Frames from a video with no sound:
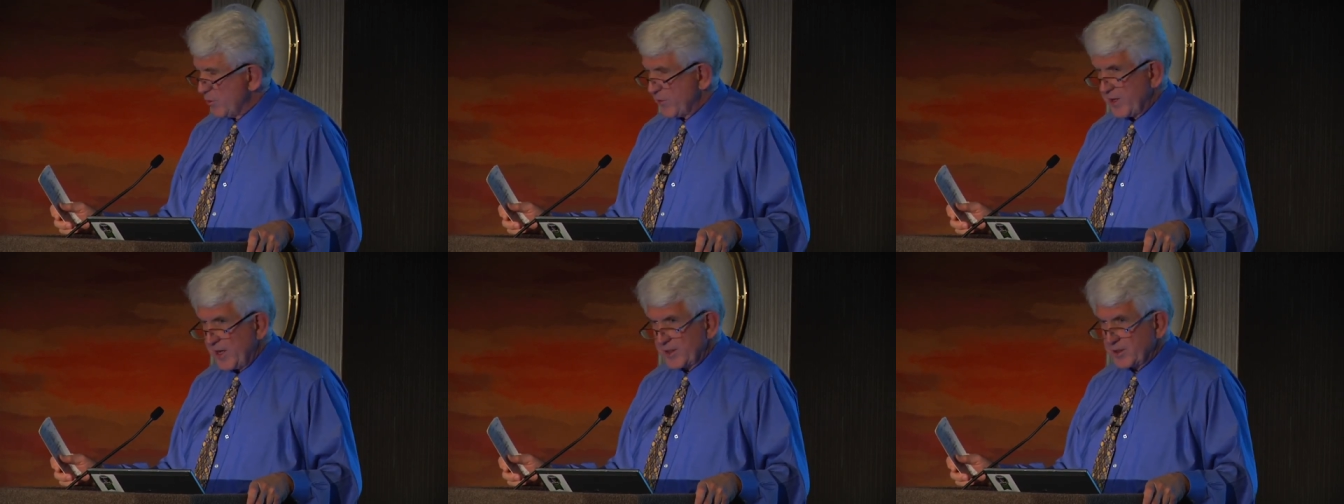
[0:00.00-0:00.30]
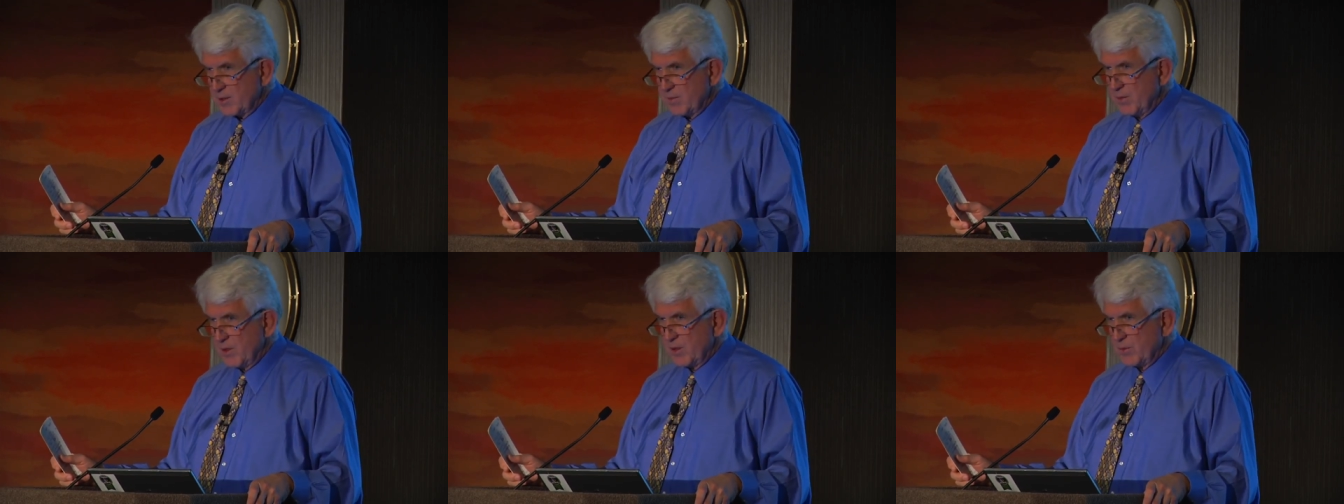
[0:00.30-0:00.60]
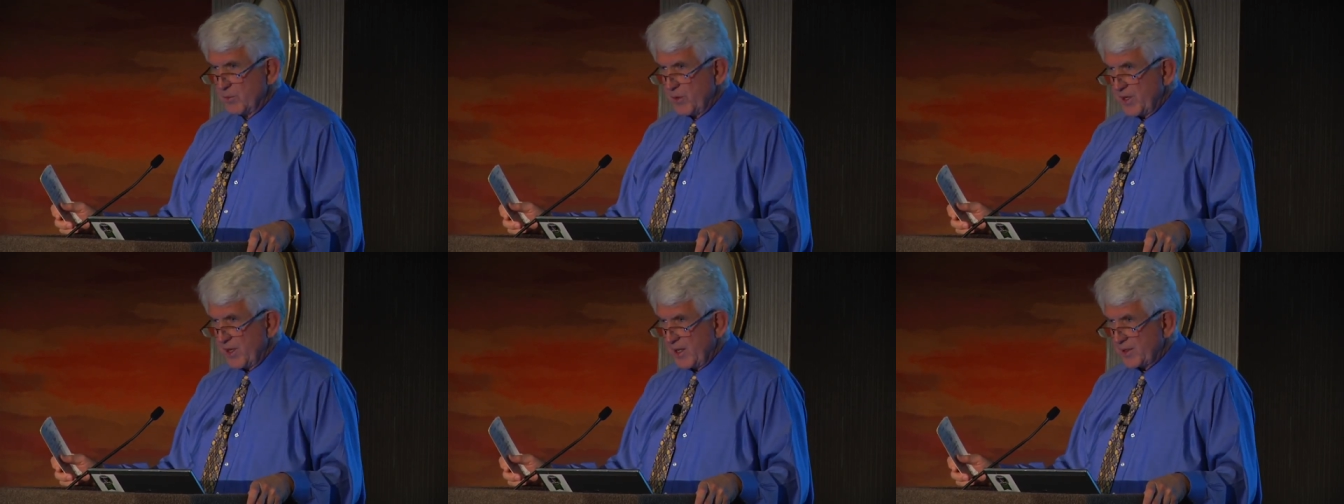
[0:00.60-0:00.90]
know, we, got the,
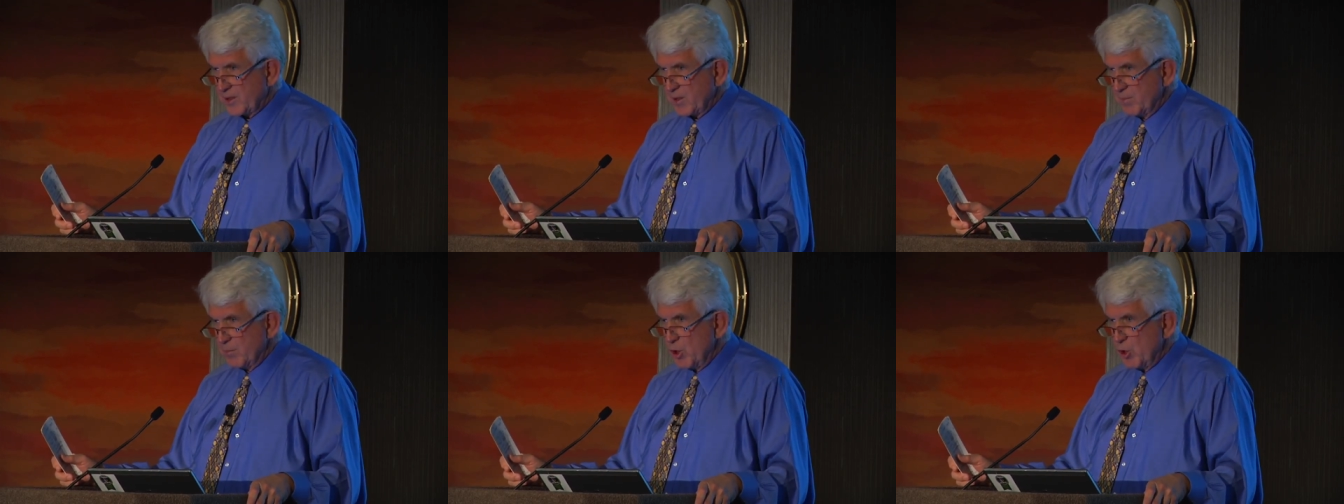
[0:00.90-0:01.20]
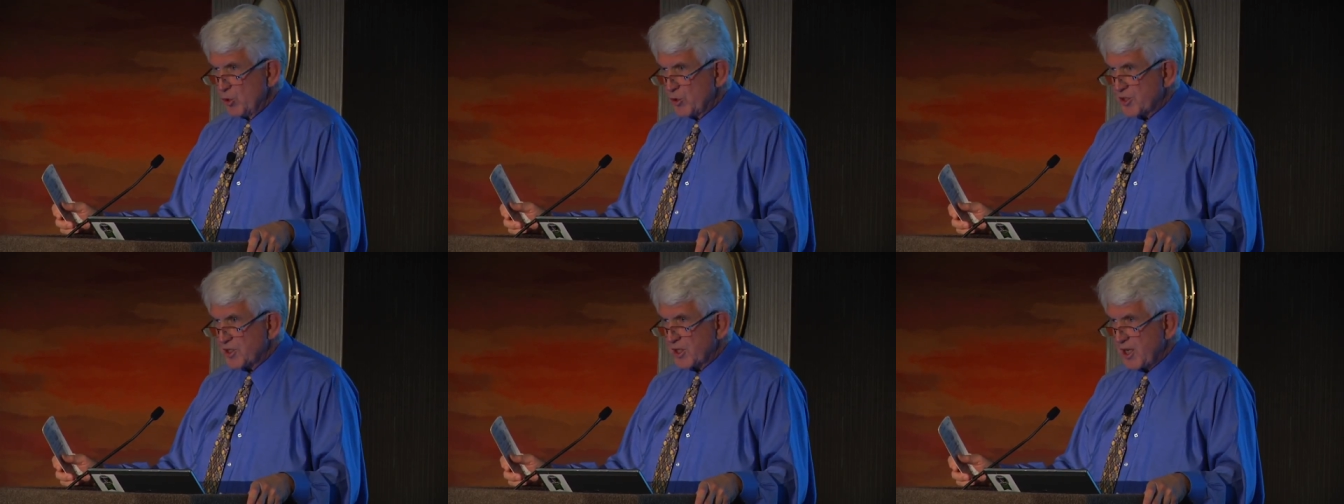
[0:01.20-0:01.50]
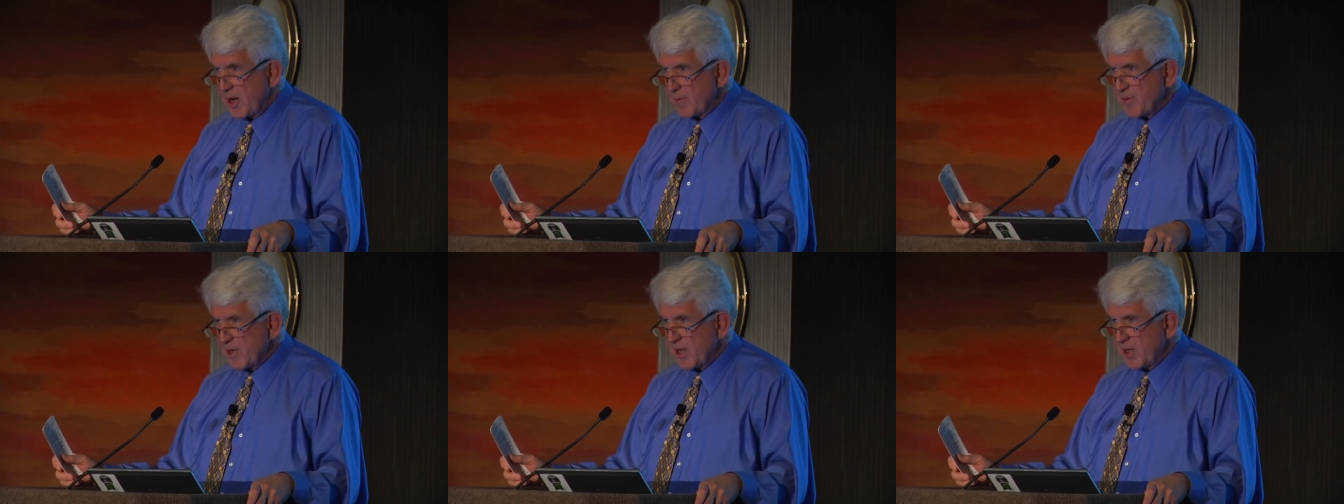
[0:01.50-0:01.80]
we got the
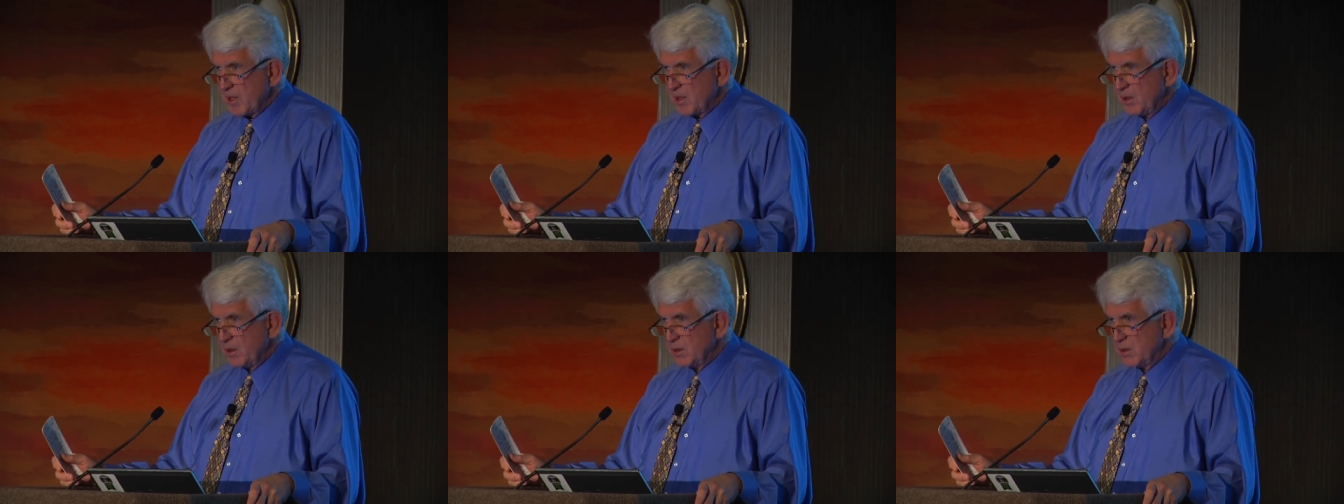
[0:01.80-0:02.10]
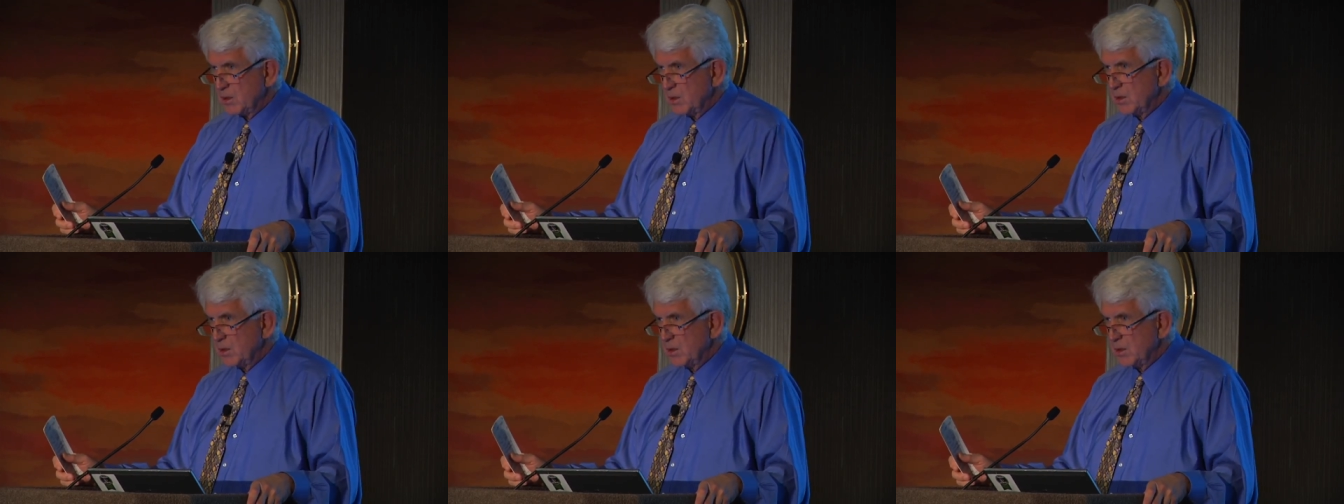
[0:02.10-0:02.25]
MOOCs coming